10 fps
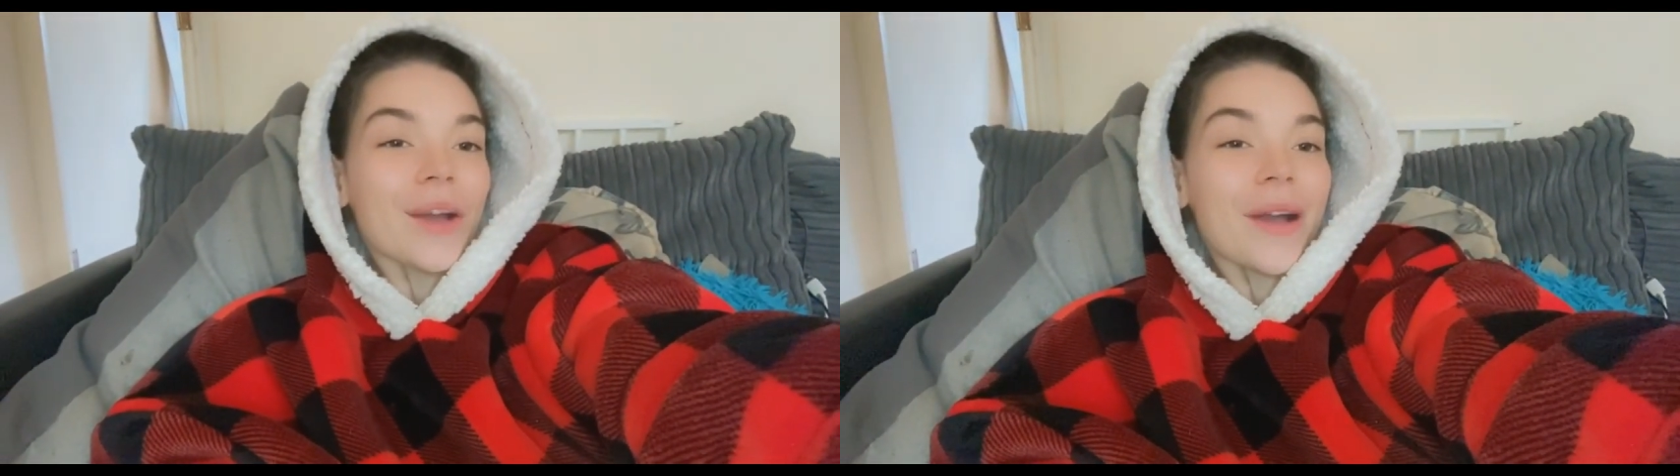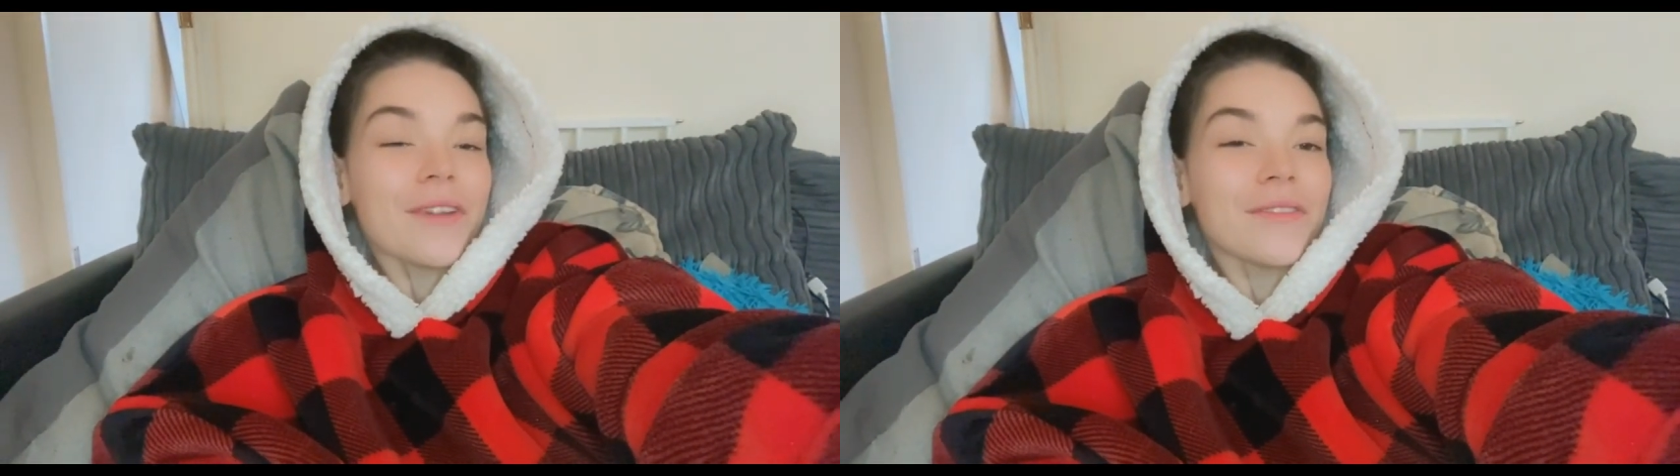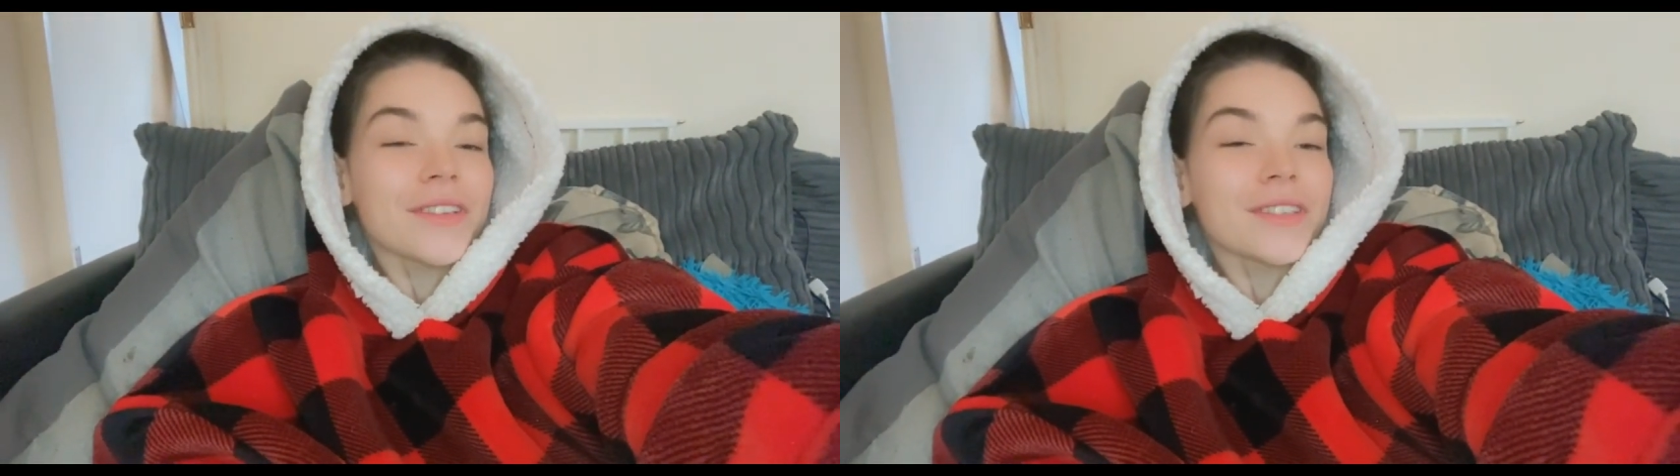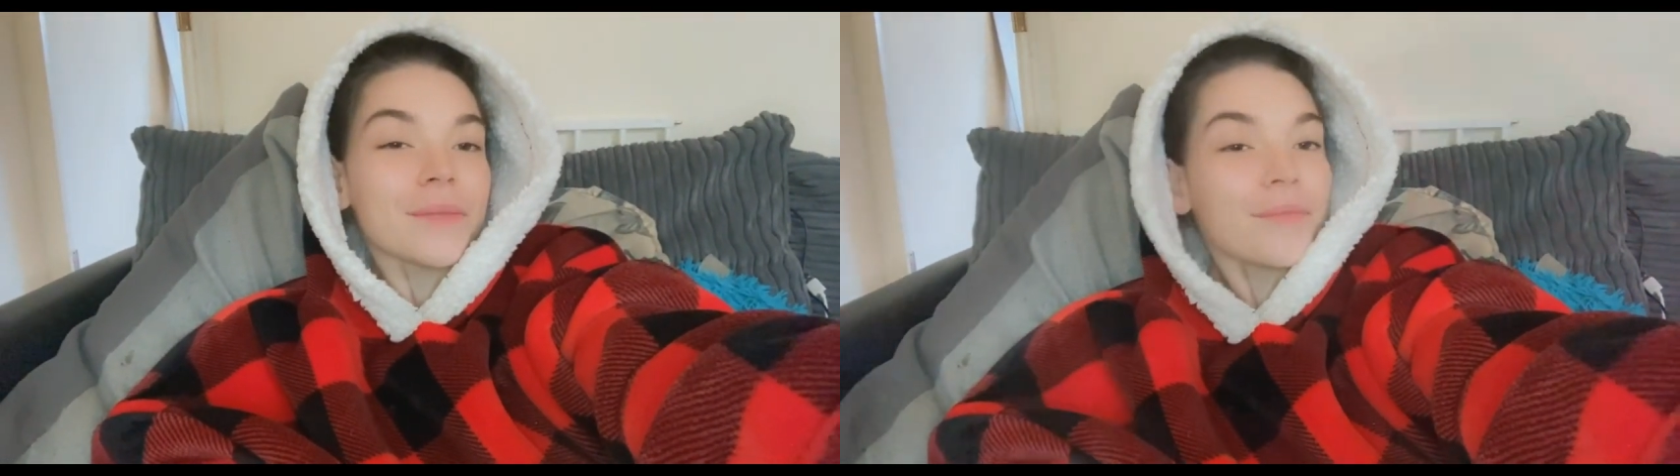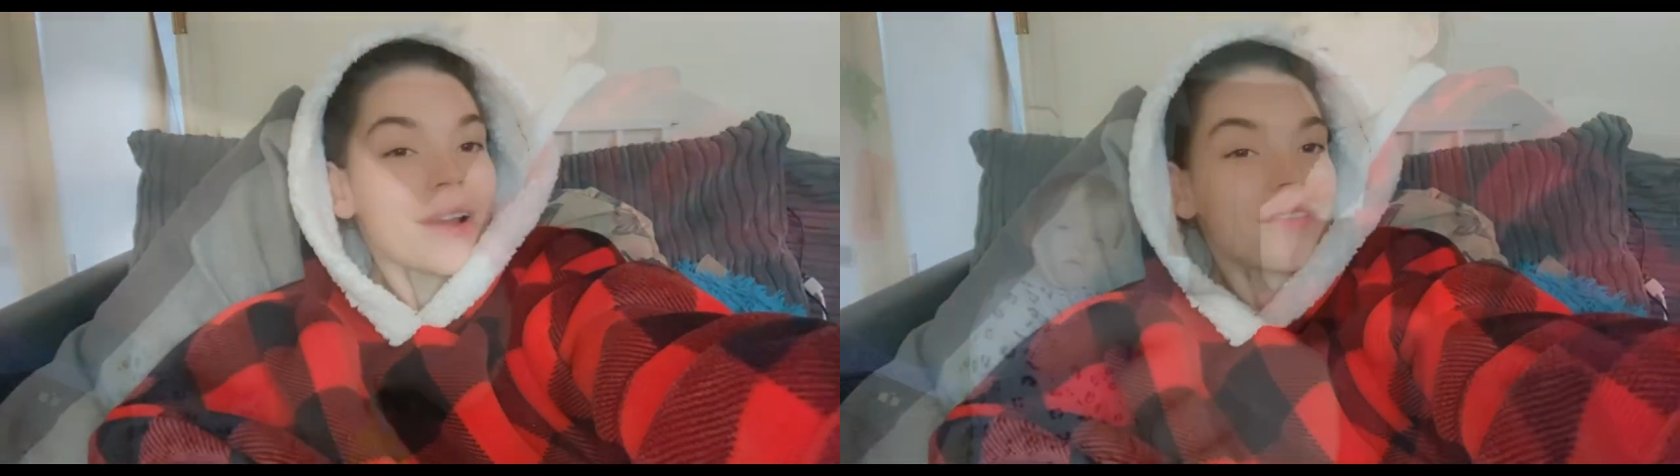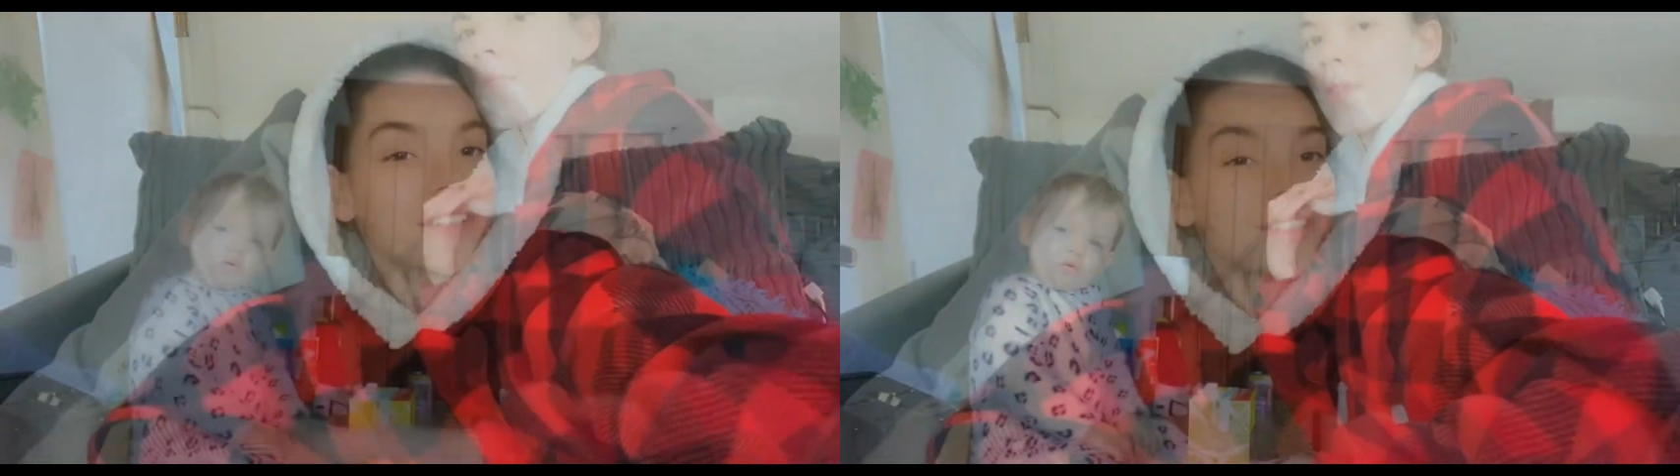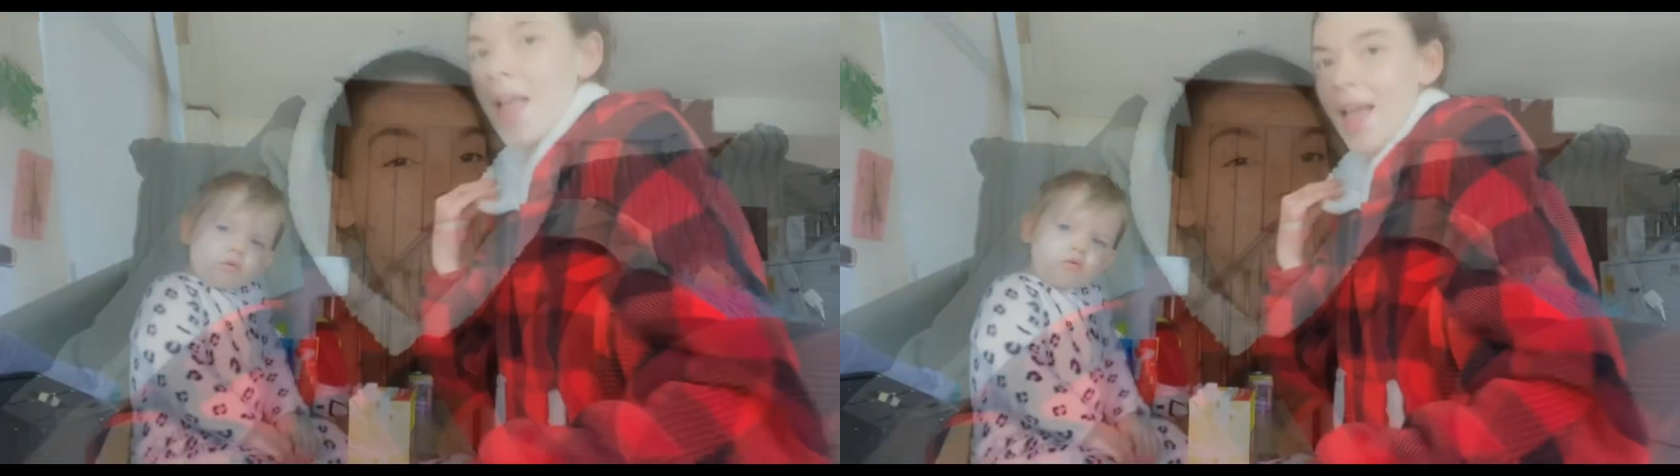go out for some breakfast.